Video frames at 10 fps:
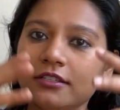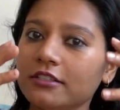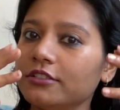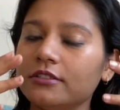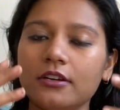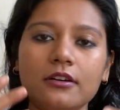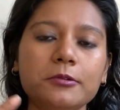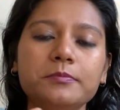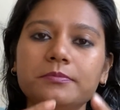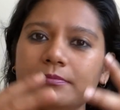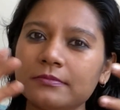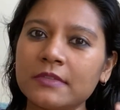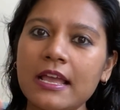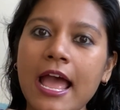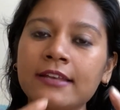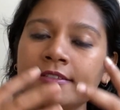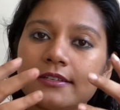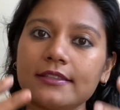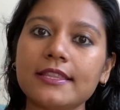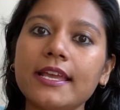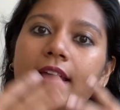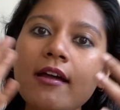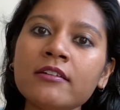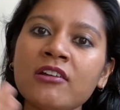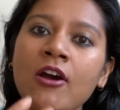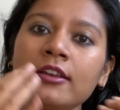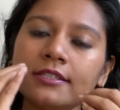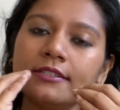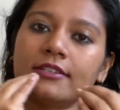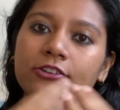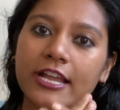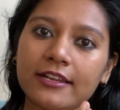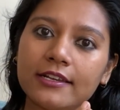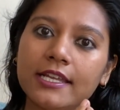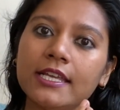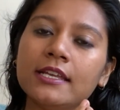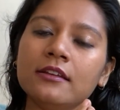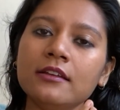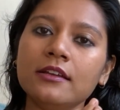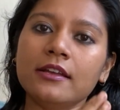and they are not directly